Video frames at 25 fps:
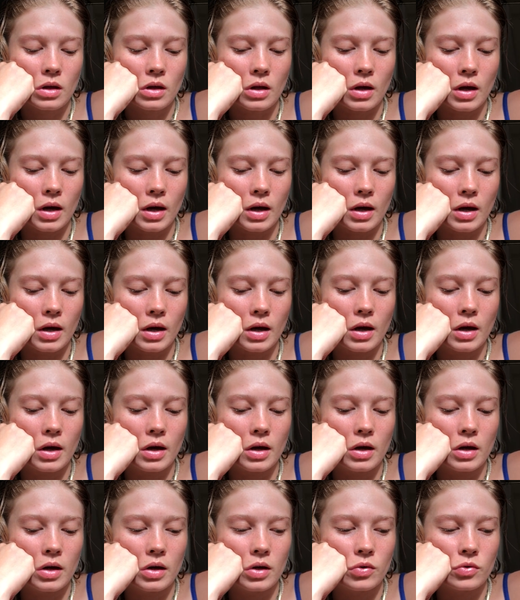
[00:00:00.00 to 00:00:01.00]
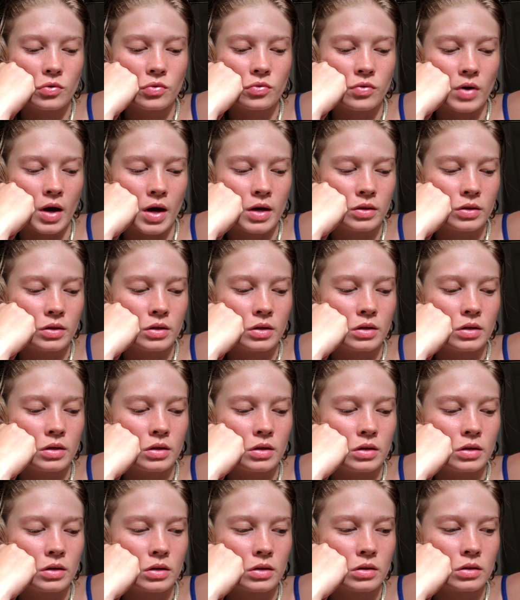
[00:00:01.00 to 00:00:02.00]
I
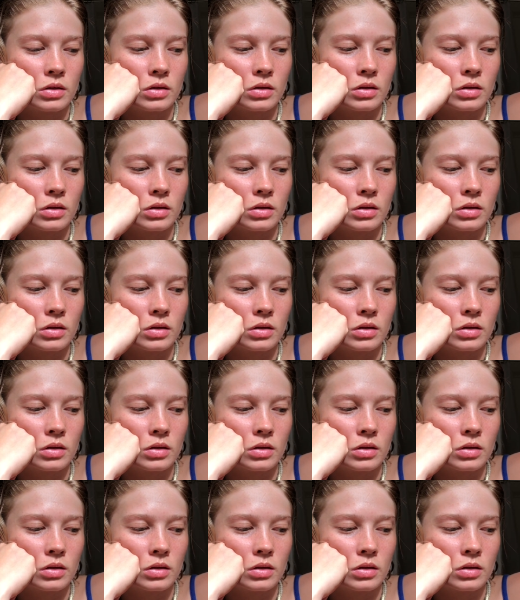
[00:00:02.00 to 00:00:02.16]
finally